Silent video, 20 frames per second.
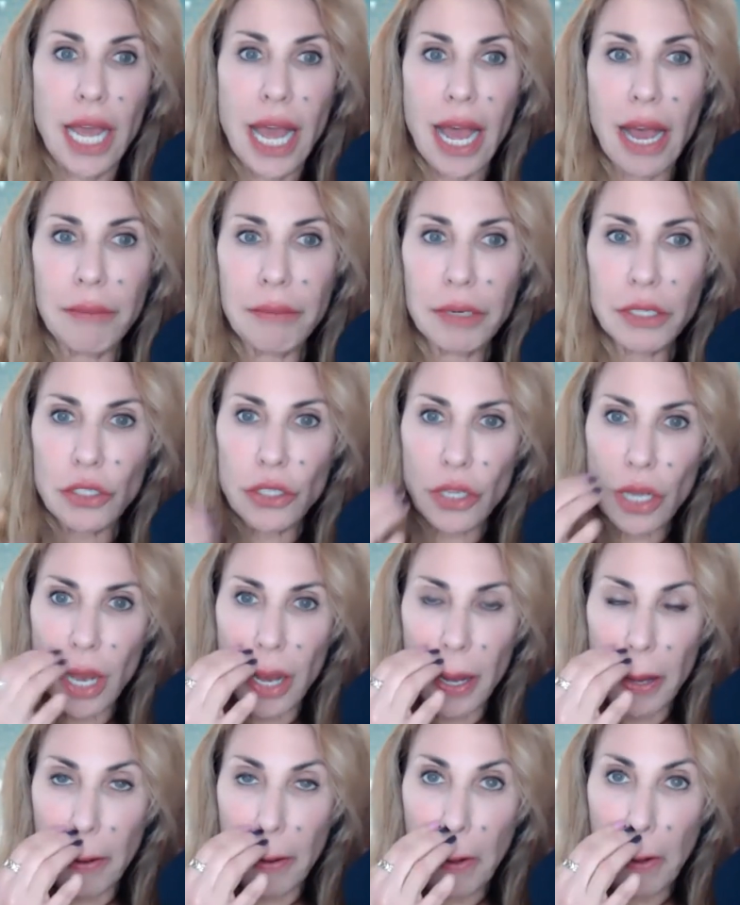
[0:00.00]
How much
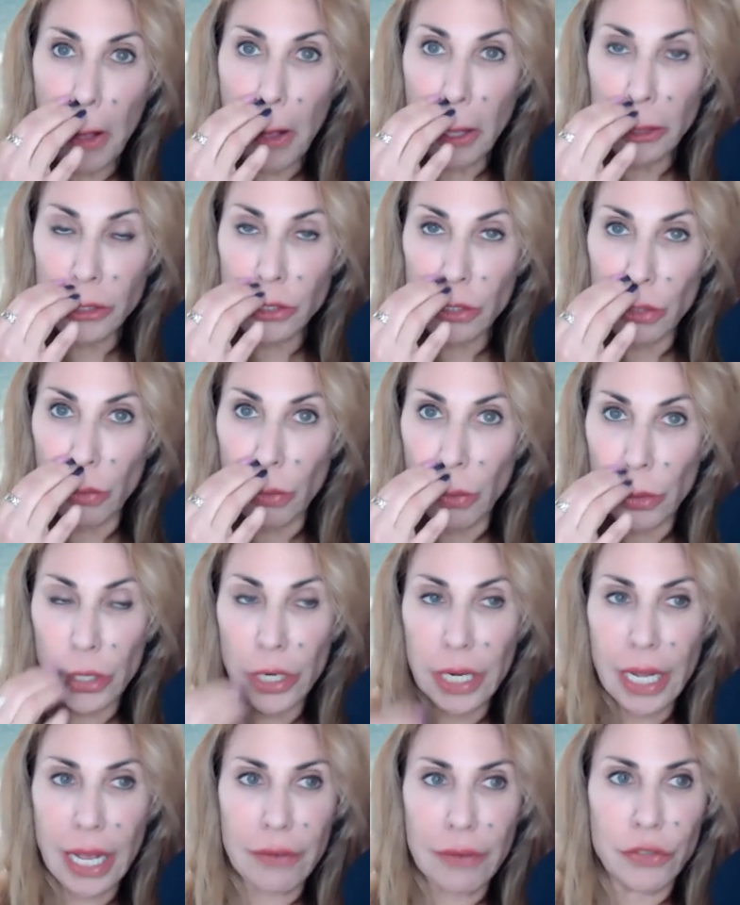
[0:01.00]
also
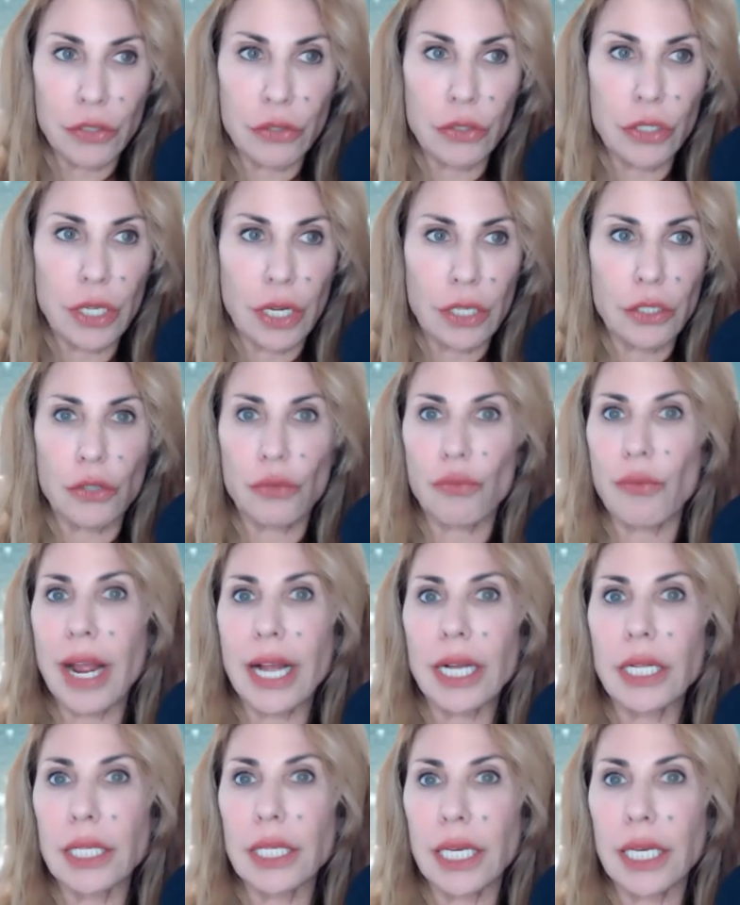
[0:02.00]
work have you done
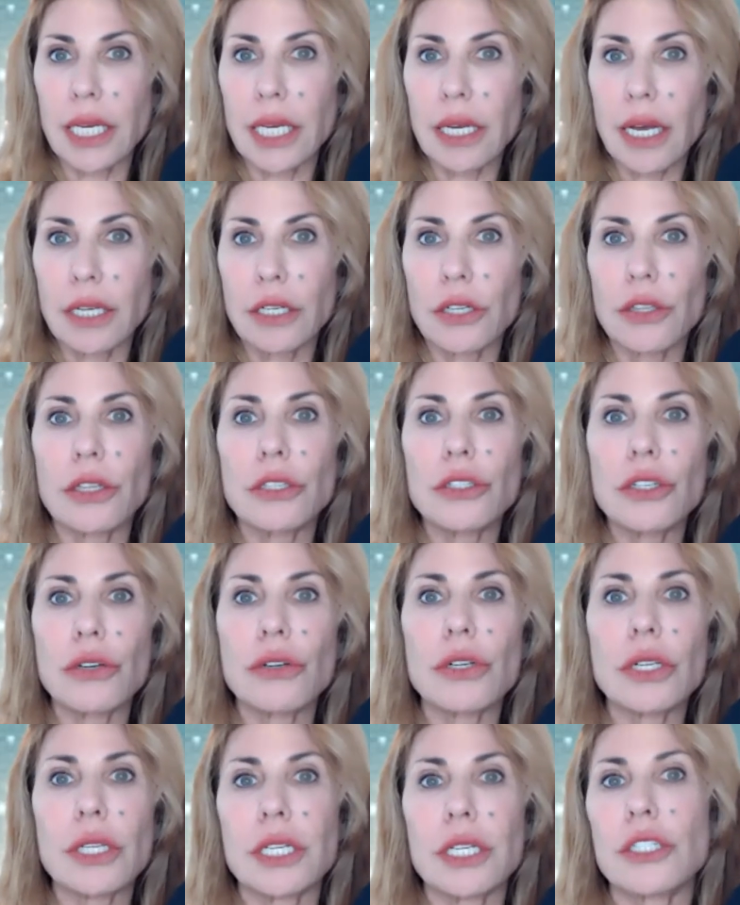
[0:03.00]
directly under the
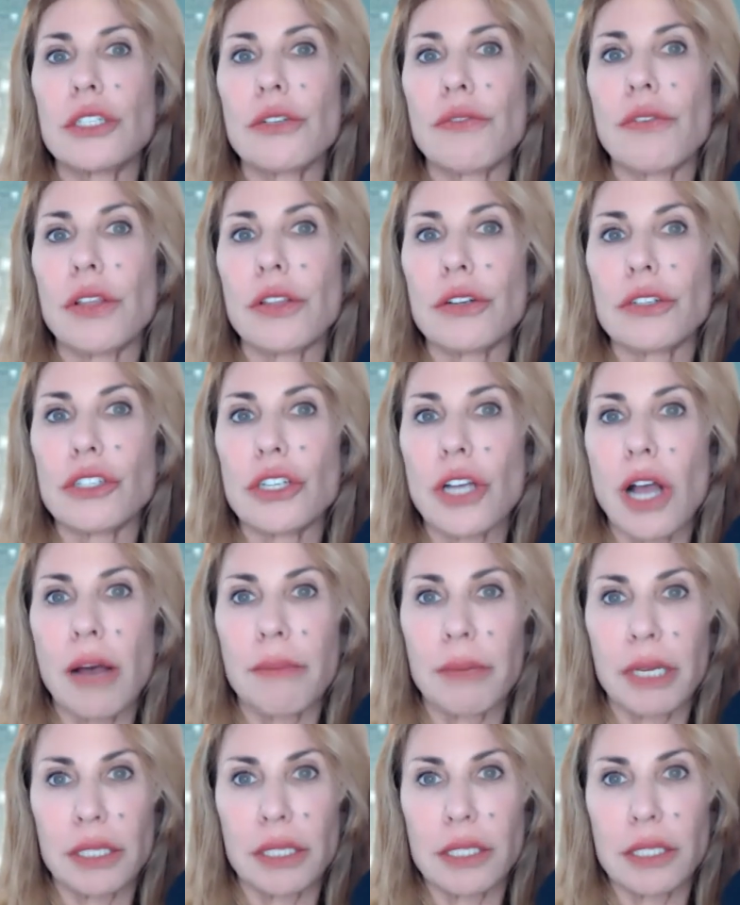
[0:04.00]
tutelage of other
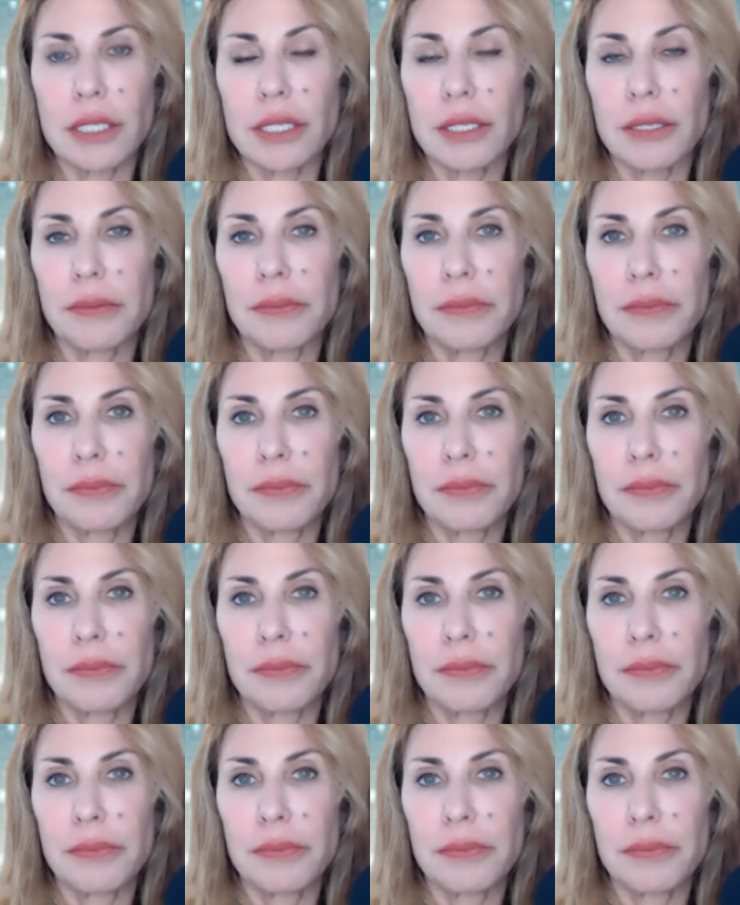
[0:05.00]
shamans?